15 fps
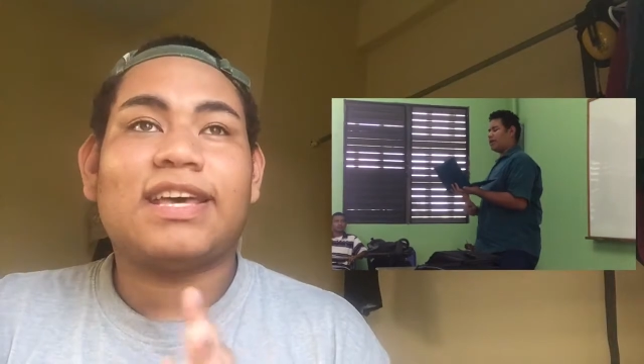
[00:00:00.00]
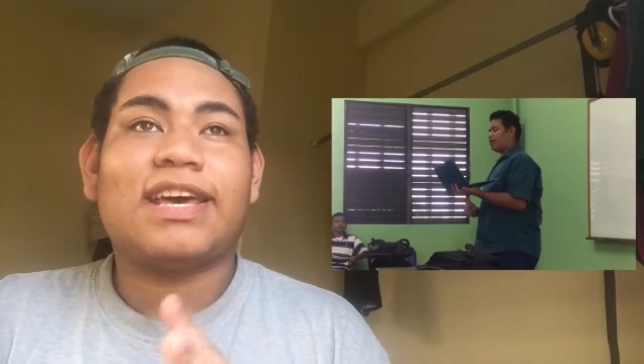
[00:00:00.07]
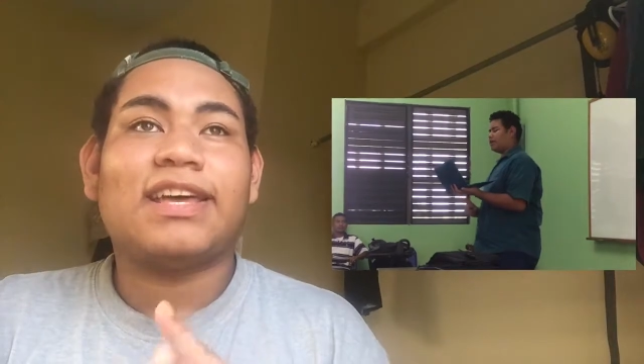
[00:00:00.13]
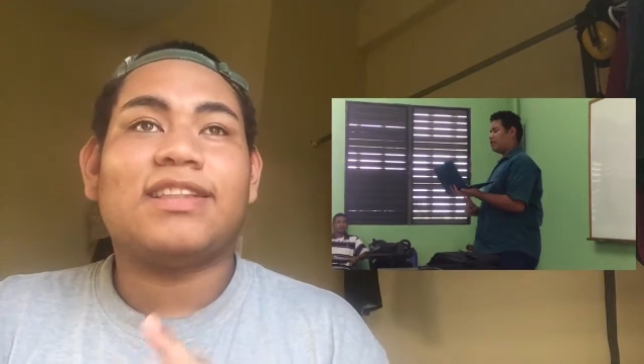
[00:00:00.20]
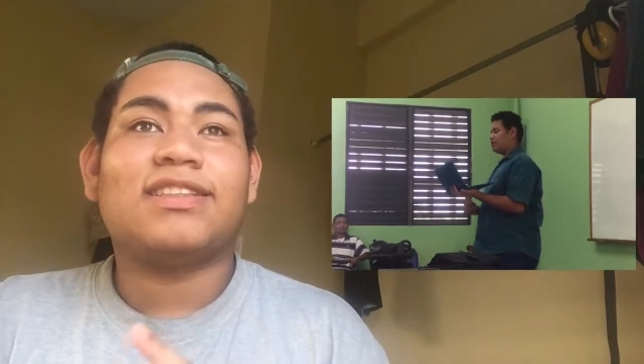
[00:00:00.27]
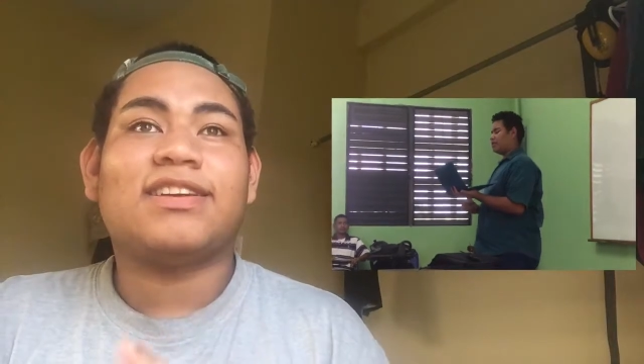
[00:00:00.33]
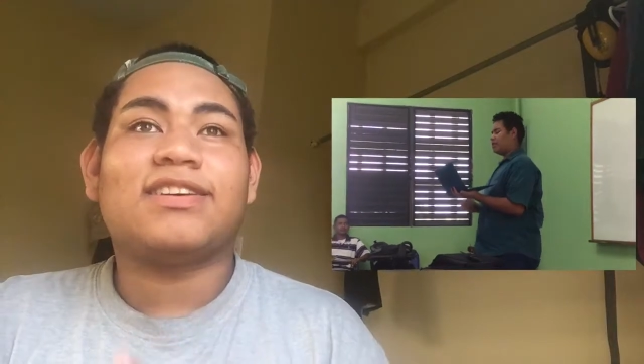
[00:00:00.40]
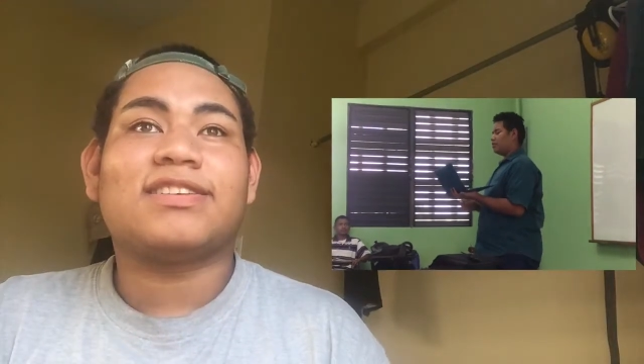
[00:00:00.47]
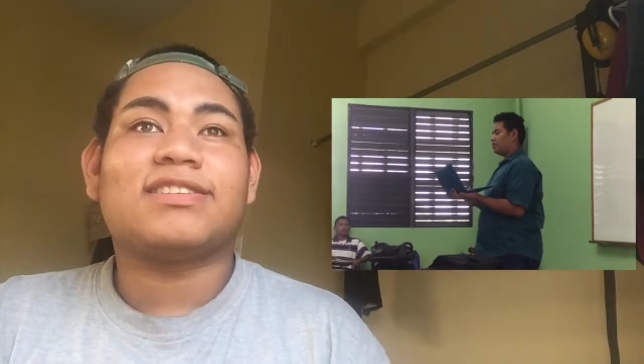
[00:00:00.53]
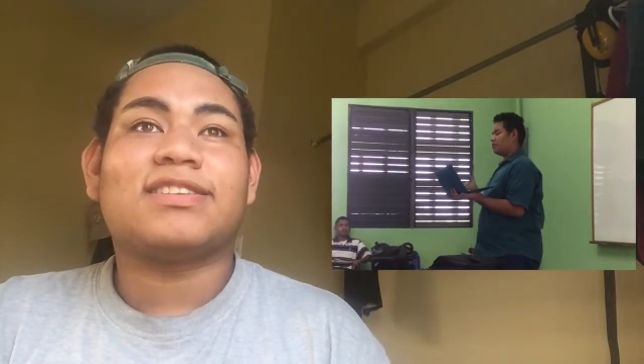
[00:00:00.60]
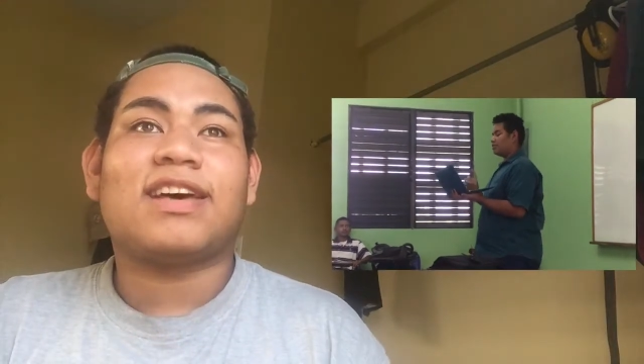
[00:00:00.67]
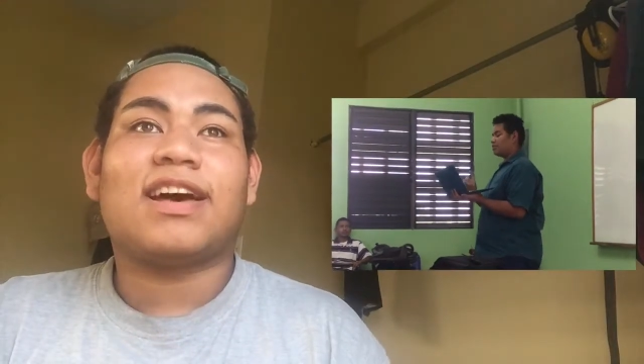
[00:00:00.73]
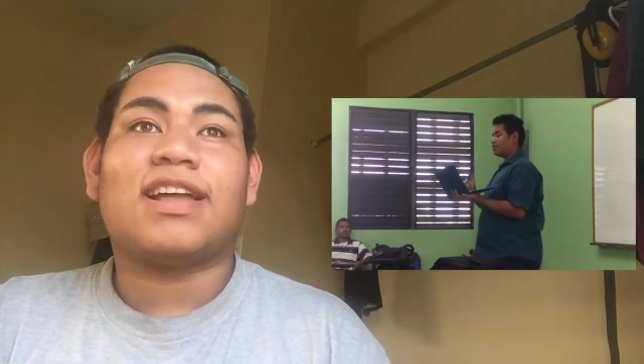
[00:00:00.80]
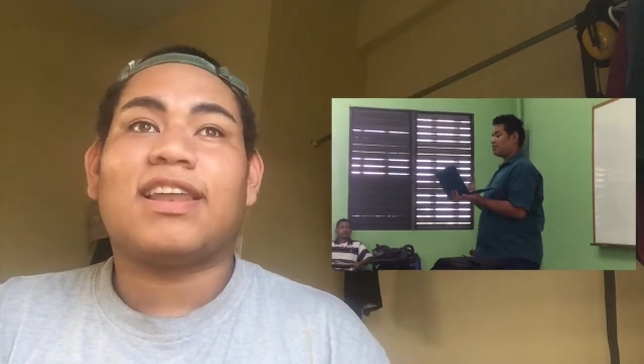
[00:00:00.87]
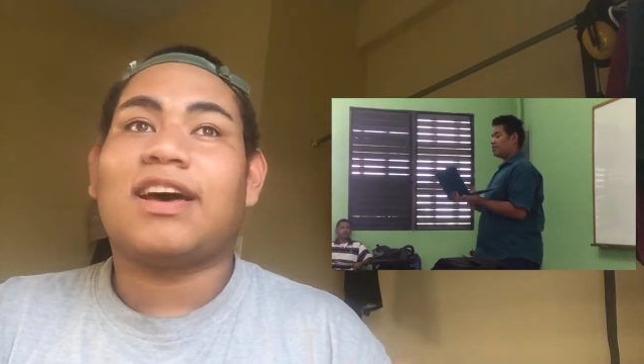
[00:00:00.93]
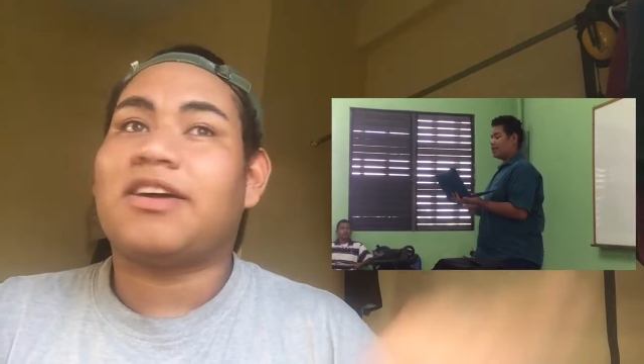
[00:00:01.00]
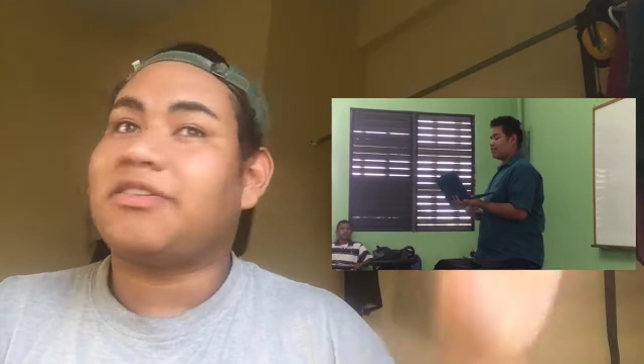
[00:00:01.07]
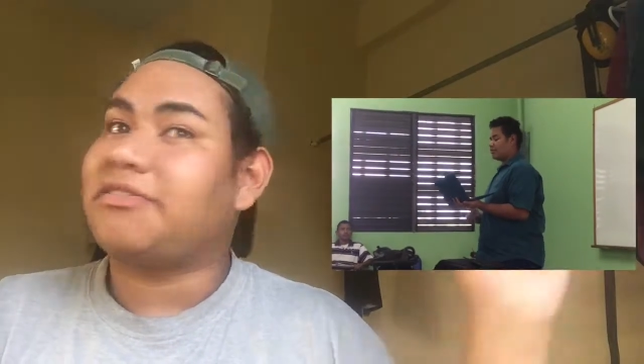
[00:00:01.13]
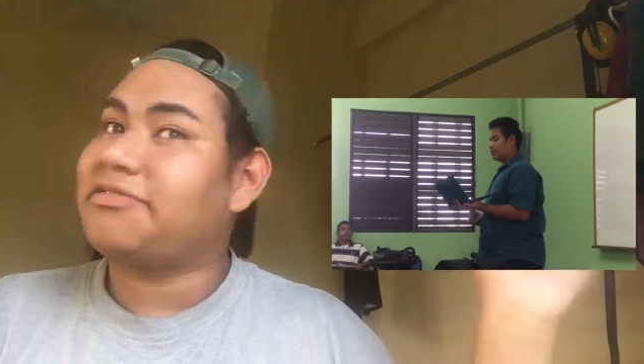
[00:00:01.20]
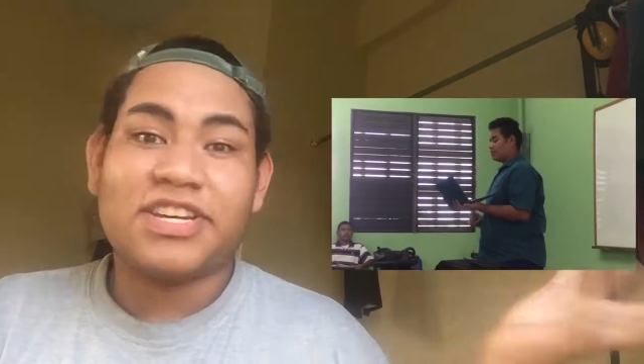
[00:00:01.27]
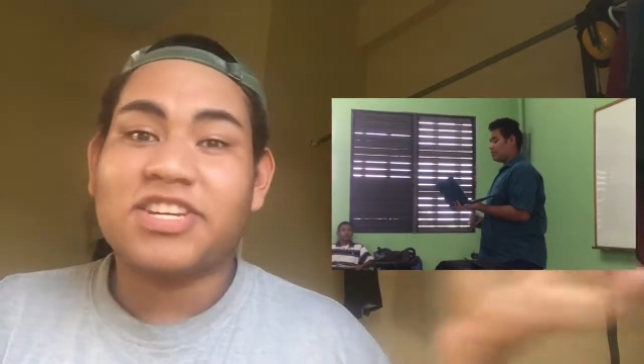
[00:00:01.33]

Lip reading: then there's a lot of